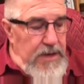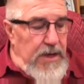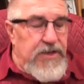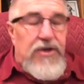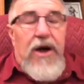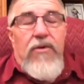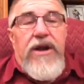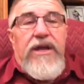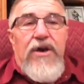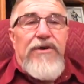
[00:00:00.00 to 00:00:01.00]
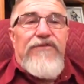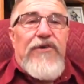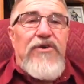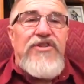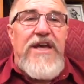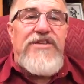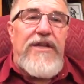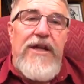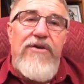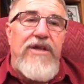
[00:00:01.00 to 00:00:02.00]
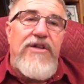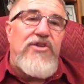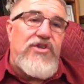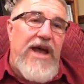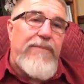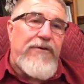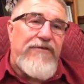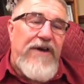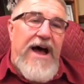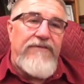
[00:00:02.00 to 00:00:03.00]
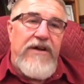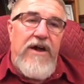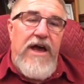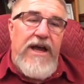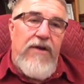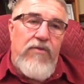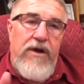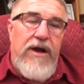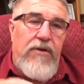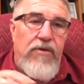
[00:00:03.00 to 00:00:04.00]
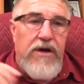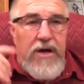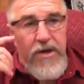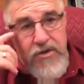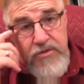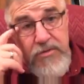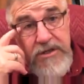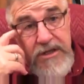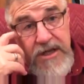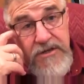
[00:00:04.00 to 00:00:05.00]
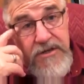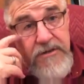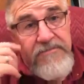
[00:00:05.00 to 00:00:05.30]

And so I want to go to 1 Thessalonians chapter 5 tonight, and I want to, I want to close with this.